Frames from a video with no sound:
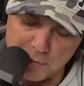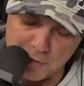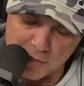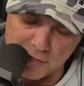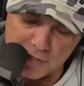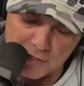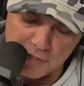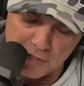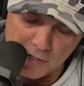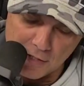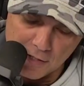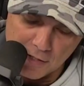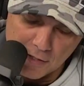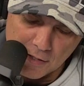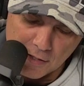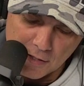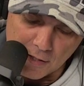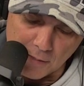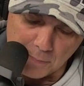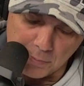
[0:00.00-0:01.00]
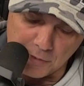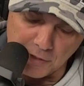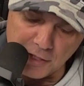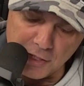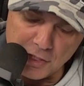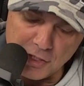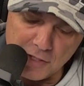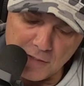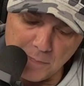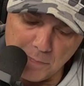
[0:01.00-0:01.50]
interceptions, oh, completion percentage,
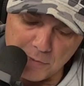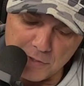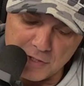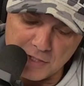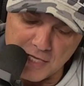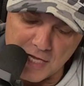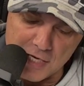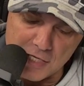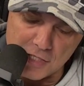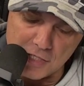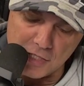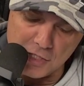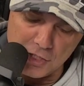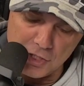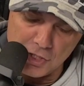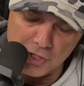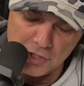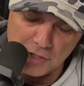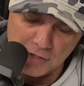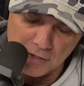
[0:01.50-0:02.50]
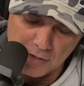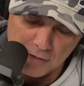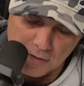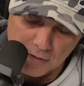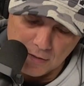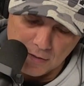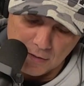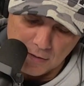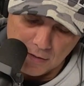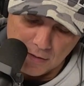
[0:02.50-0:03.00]
completion percentage.
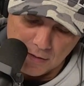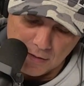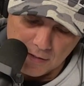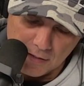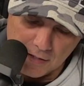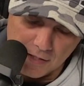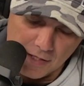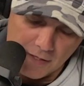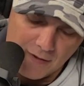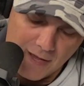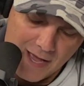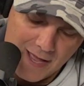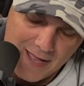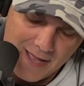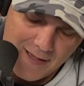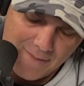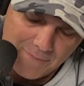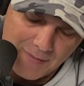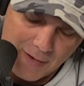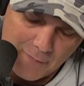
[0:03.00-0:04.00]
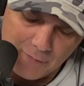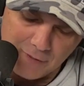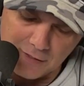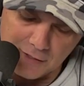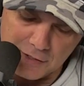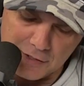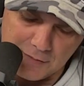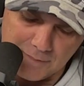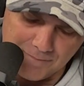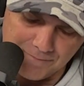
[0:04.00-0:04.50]
You know, I I
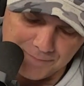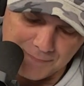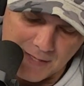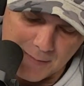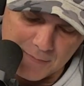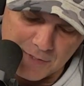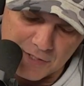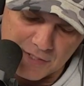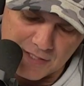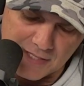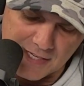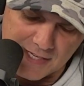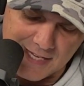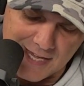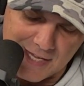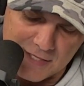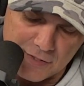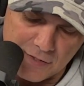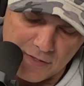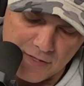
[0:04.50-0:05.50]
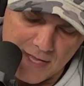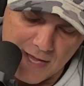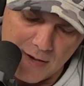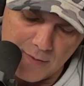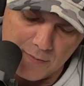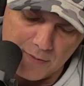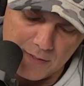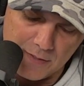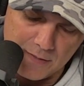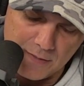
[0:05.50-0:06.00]
really I'm just going to guess on
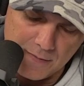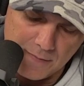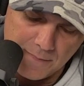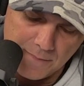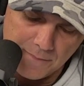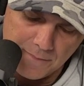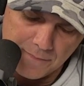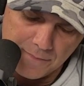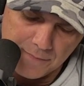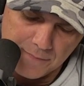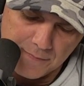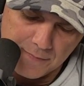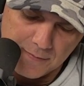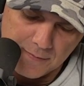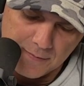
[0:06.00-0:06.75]
that one. All right, hold on.